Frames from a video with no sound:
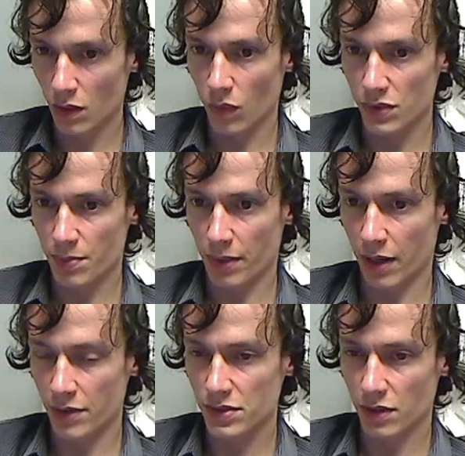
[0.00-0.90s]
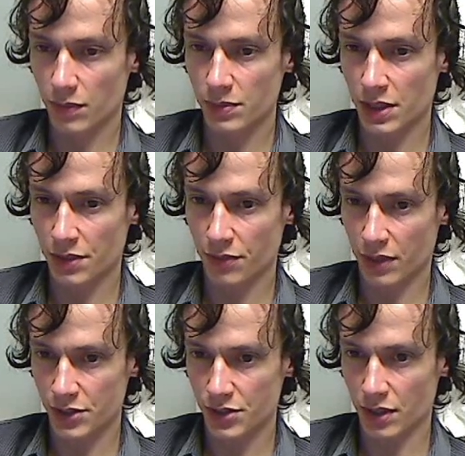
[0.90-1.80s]
One's apparent
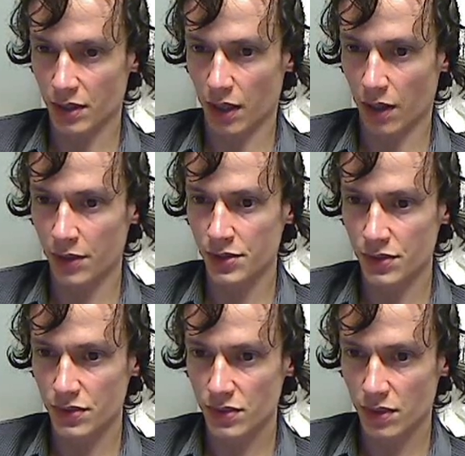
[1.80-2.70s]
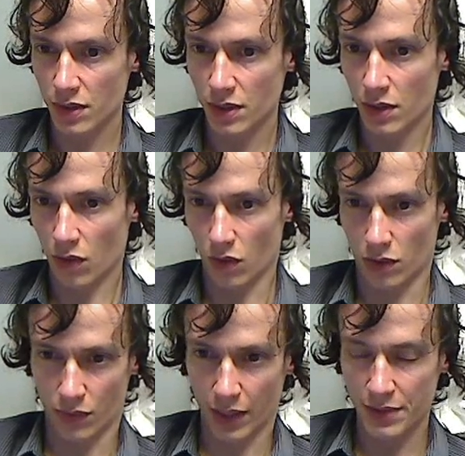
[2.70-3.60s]
self-objectification encourages or
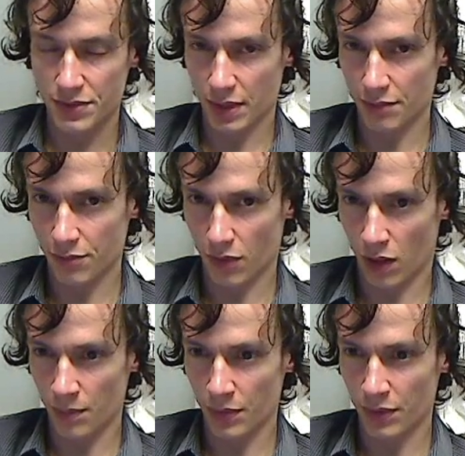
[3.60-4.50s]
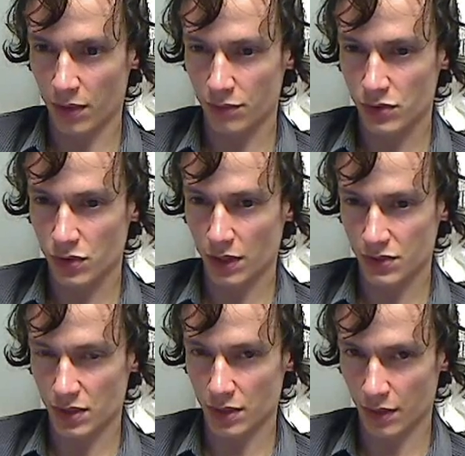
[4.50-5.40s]
creates an environment of
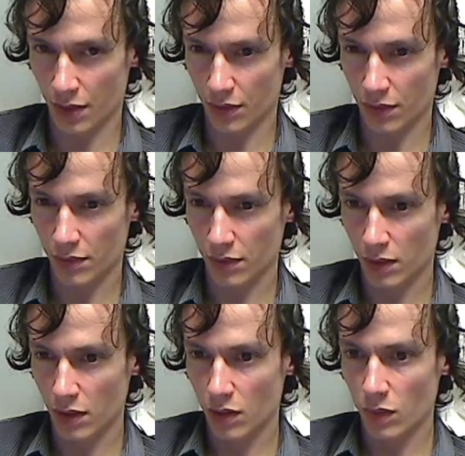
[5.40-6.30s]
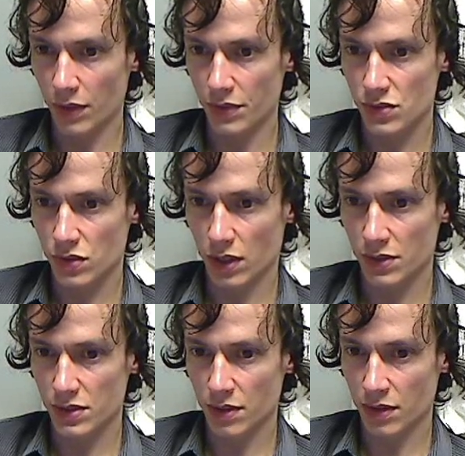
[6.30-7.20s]
trust in another, where this
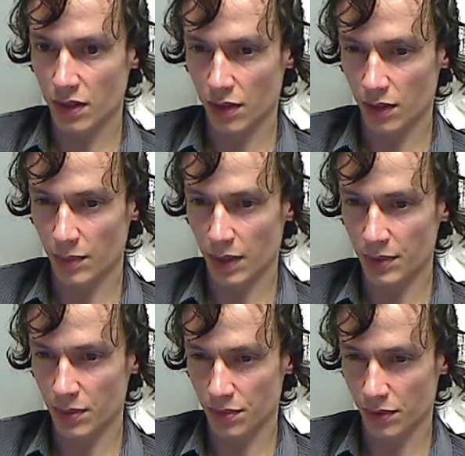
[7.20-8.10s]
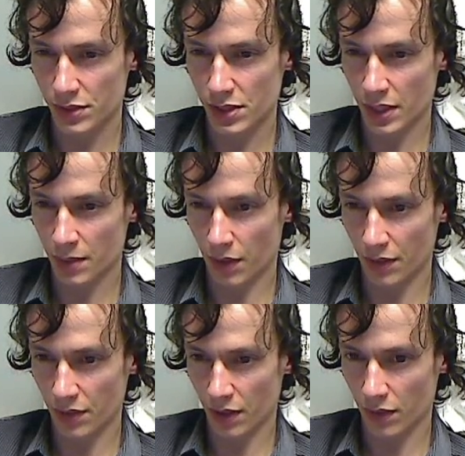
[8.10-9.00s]
trust in the other may be appreciated by
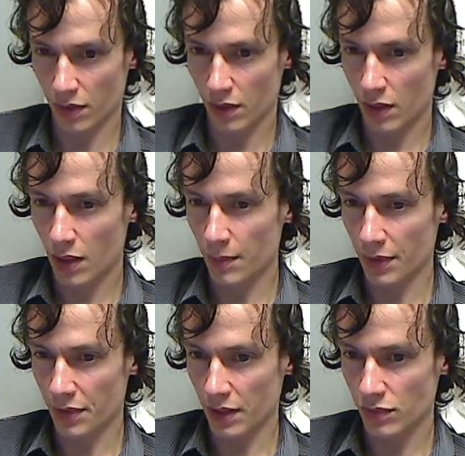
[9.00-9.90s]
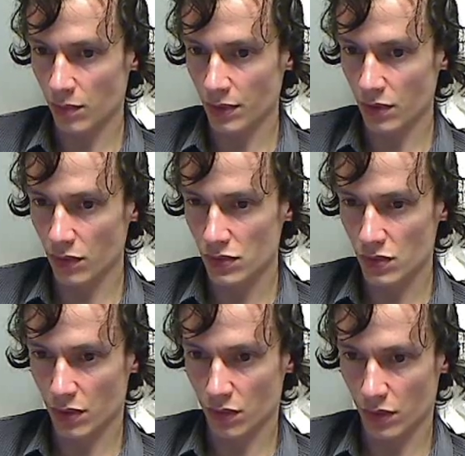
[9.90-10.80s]
the other, may therefore be used
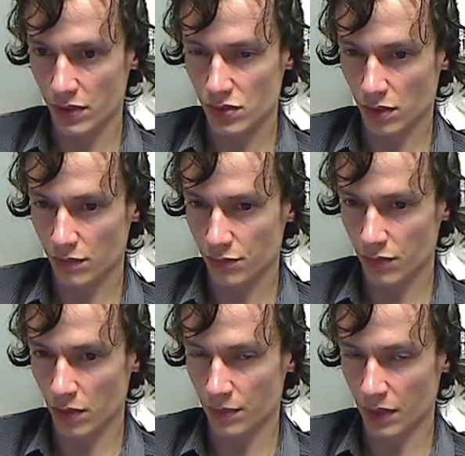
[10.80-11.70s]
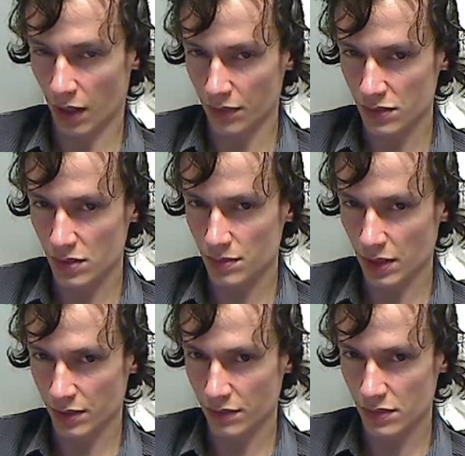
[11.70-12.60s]
to increase or confirm the other's
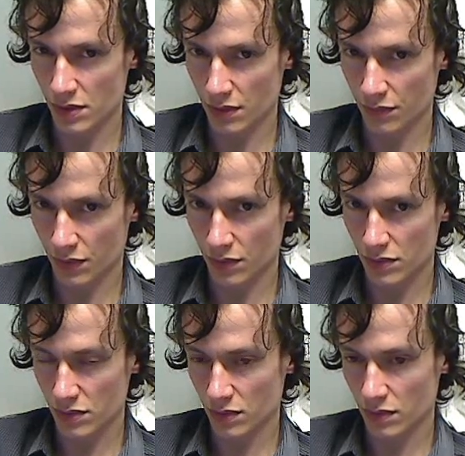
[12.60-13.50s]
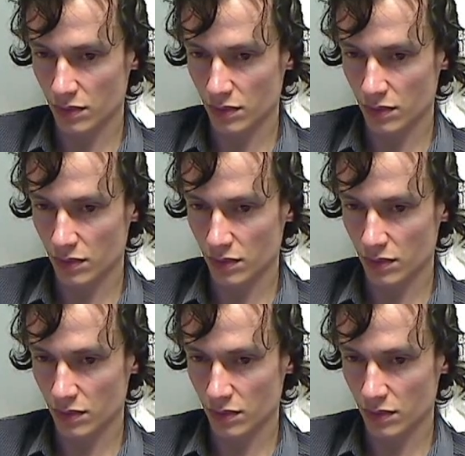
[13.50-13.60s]
subjective significance.